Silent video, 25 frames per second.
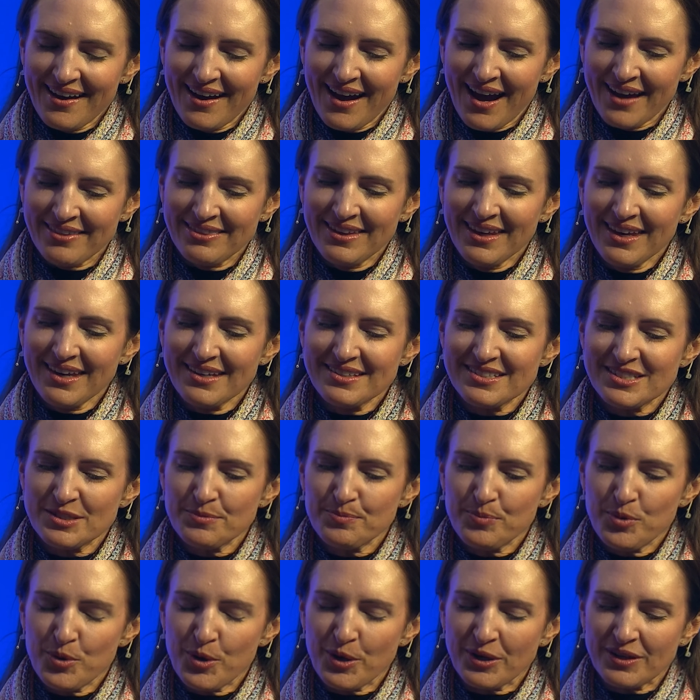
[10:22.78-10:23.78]
I think it's
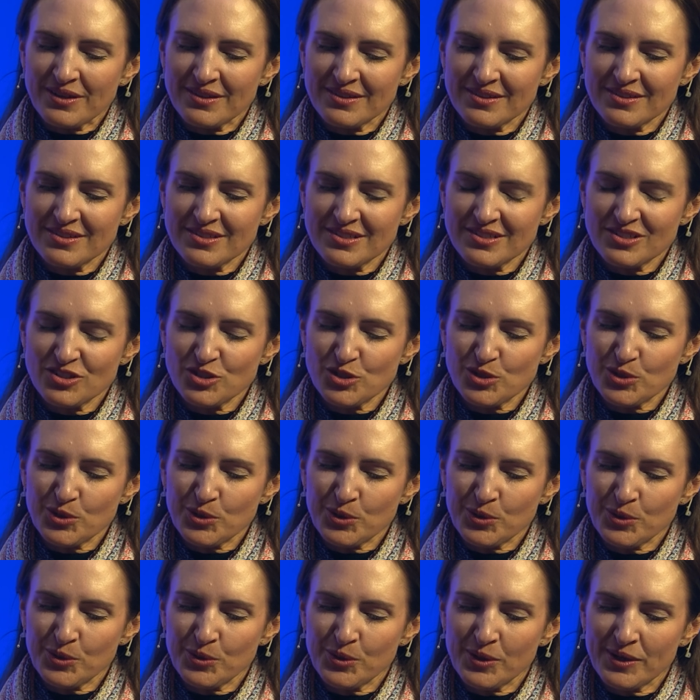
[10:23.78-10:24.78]
important
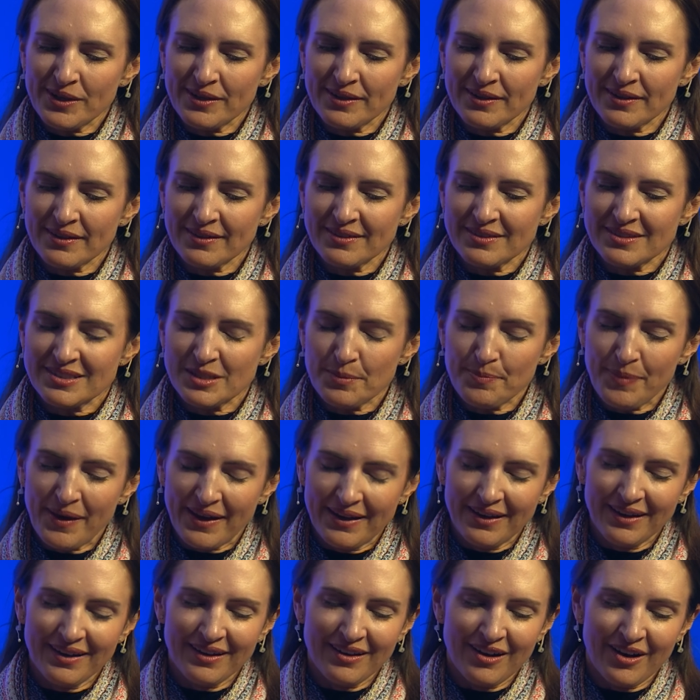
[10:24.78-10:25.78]
to,
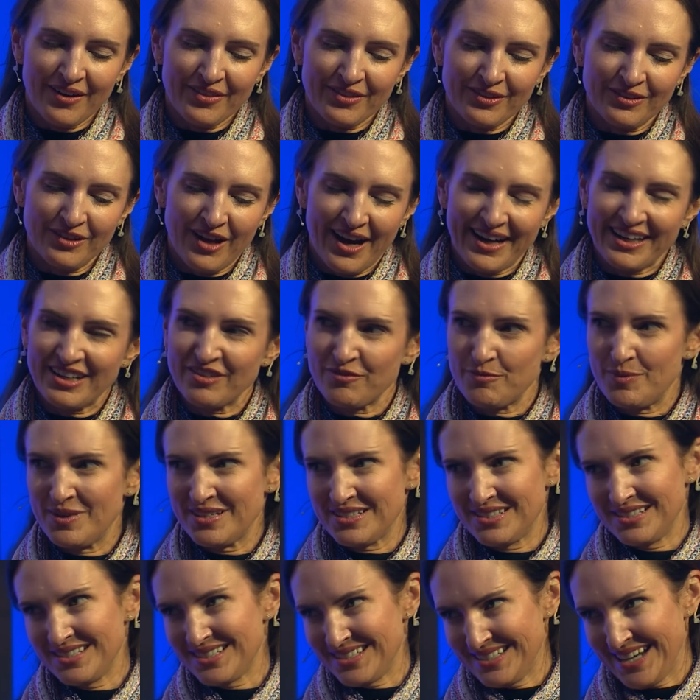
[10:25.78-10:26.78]
depending on the line of
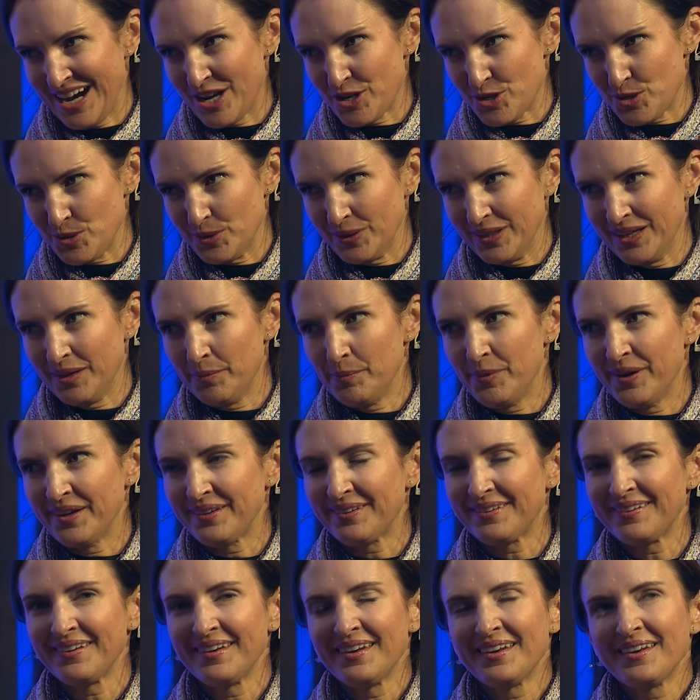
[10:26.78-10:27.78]
business naturally,
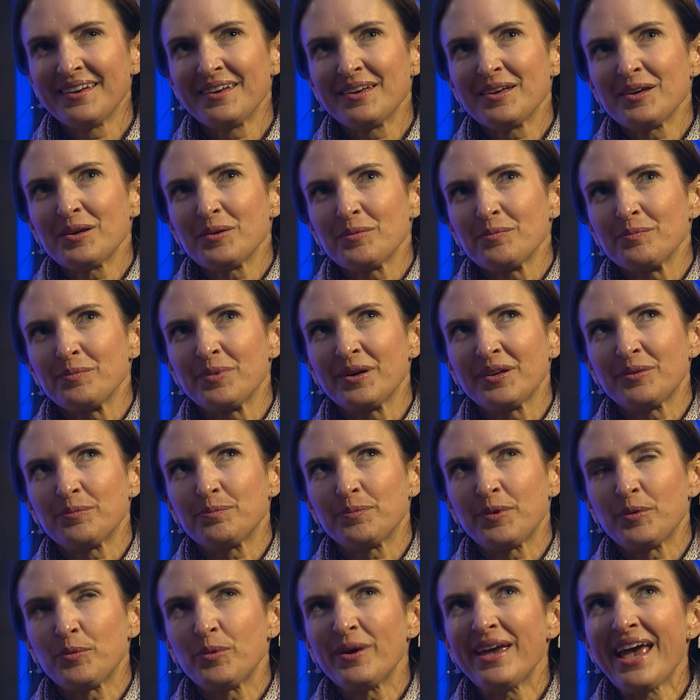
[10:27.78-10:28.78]
but
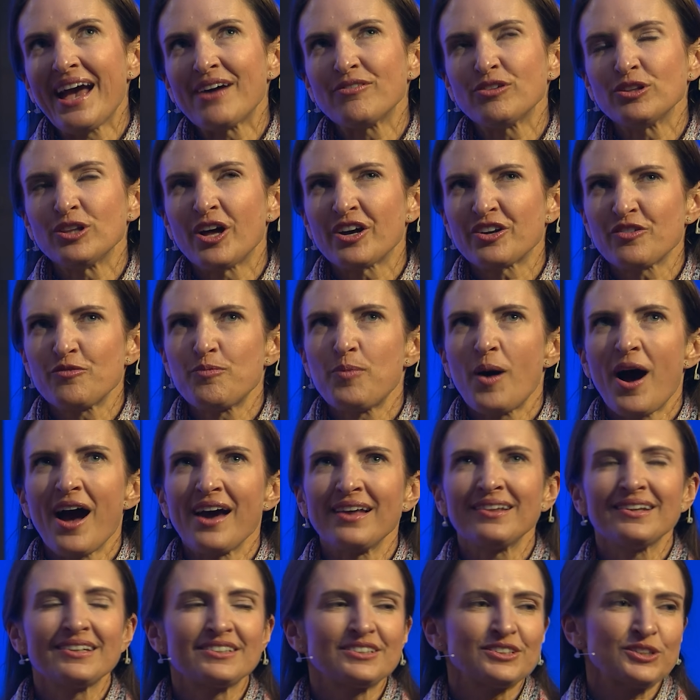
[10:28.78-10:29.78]
we have a lot of
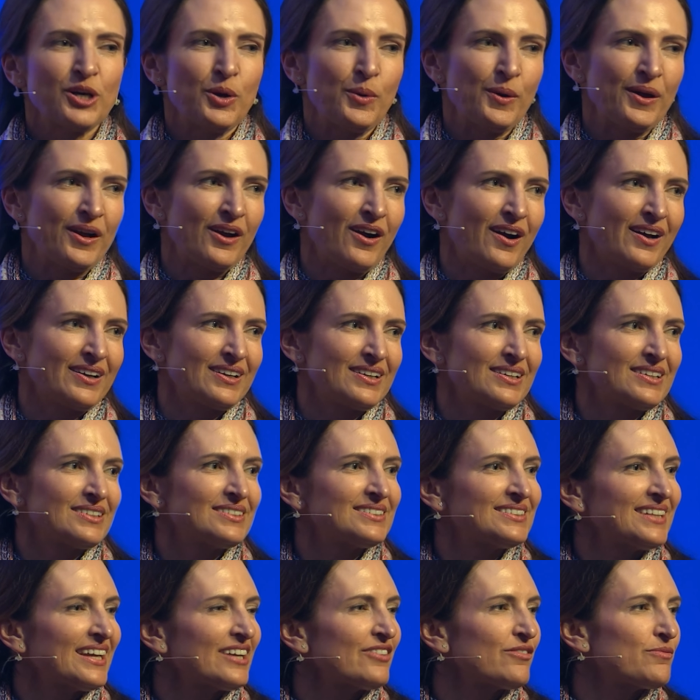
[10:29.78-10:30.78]
pilots going on, and
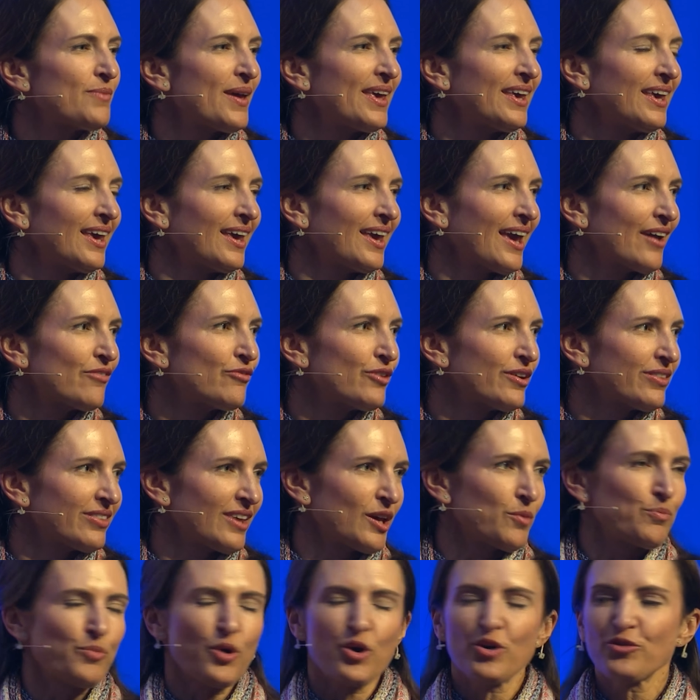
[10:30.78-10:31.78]
instead of making
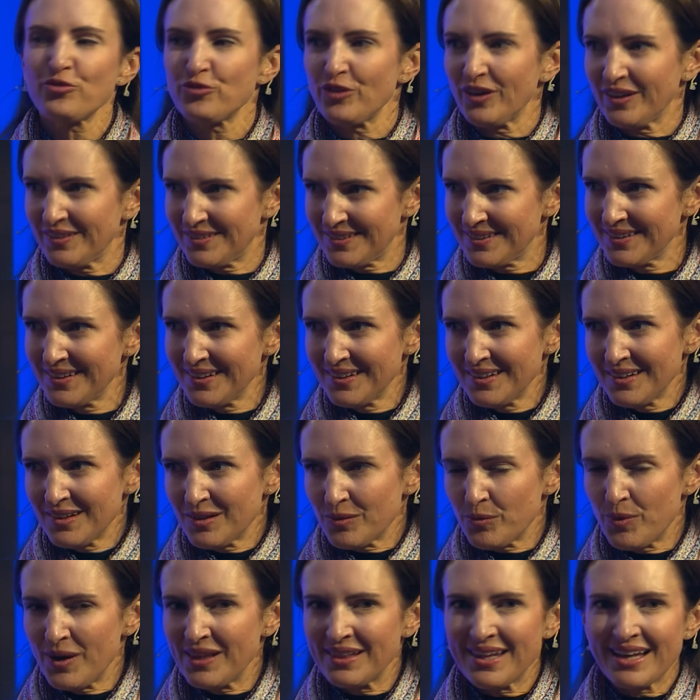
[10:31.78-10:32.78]
everything perfect,
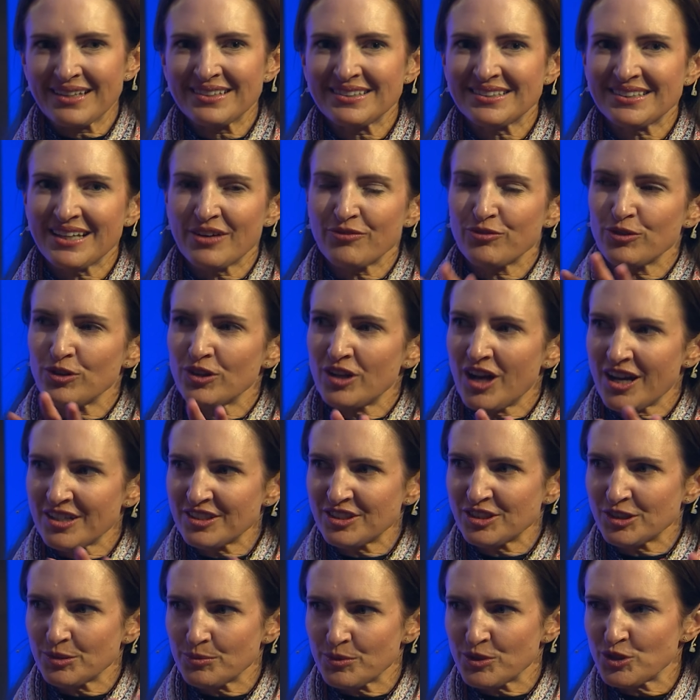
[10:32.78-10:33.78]
we let several
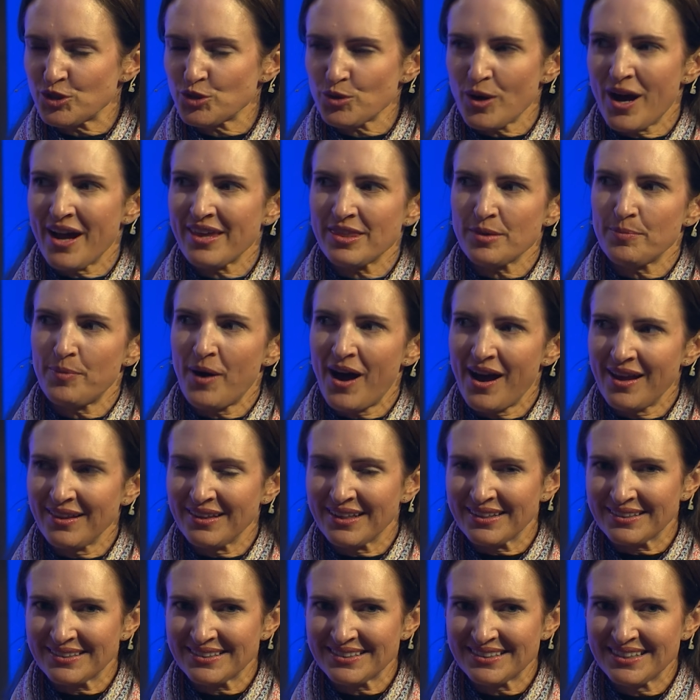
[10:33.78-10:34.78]
customers try the
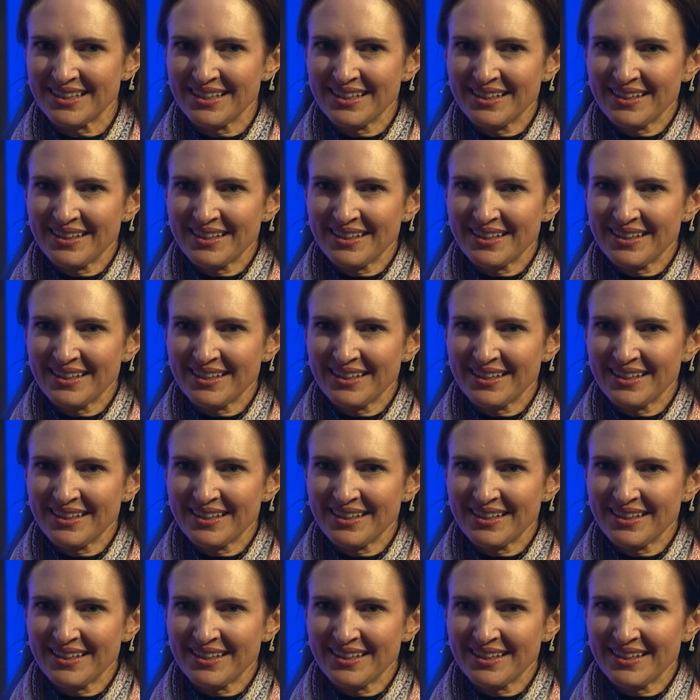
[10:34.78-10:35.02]
pilots,